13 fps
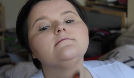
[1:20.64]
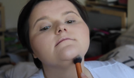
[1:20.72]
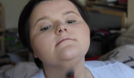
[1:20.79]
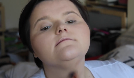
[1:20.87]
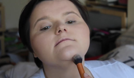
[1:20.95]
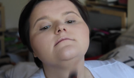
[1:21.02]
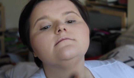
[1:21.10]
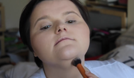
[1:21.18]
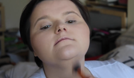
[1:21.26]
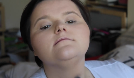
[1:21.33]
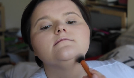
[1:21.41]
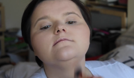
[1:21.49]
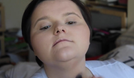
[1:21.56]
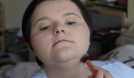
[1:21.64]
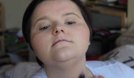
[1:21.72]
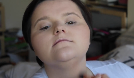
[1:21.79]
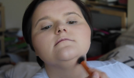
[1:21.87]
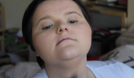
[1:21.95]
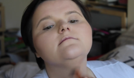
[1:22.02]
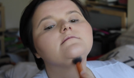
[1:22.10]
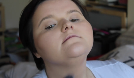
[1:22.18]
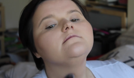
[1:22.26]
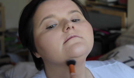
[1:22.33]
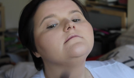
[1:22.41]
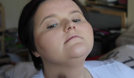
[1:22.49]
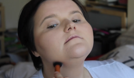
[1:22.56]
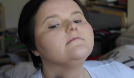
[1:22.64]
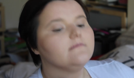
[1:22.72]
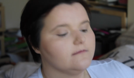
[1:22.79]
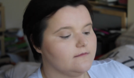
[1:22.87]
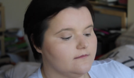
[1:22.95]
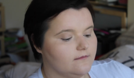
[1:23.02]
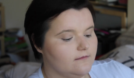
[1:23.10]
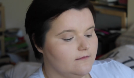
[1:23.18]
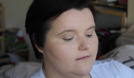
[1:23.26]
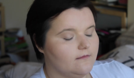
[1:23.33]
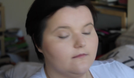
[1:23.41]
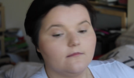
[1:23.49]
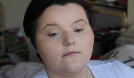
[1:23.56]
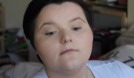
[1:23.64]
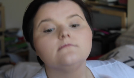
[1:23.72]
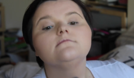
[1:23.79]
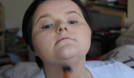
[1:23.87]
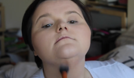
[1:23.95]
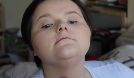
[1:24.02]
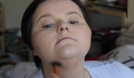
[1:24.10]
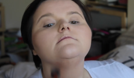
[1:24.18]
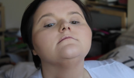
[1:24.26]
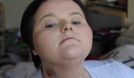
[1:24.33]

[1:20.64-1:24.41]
[no speech]